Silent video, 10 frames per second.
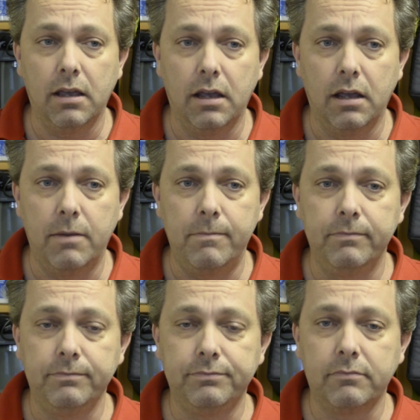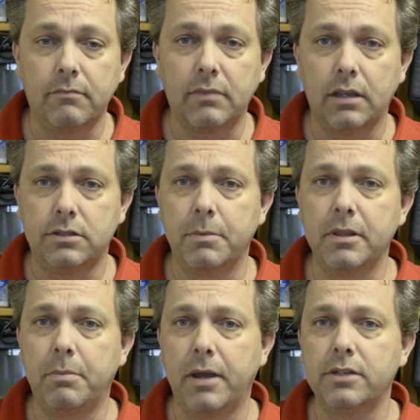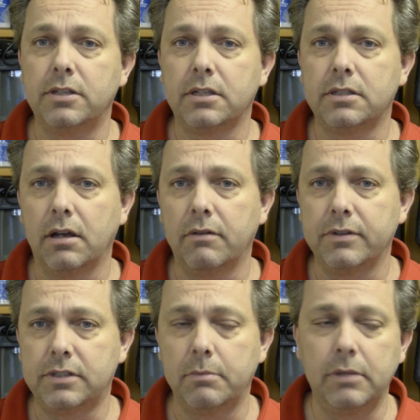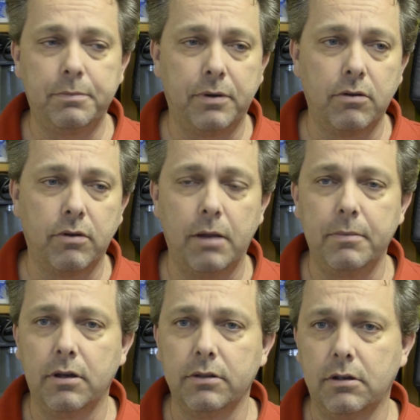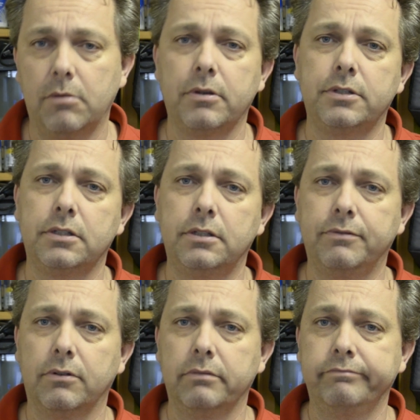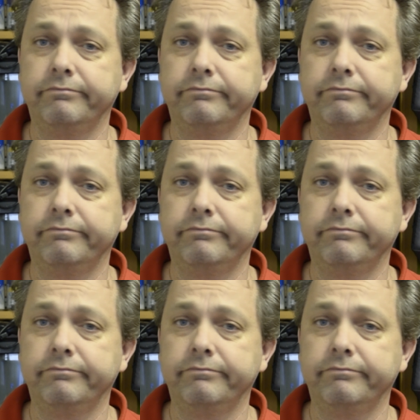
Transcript: some of the basics of assembly programming on the Commodore 64.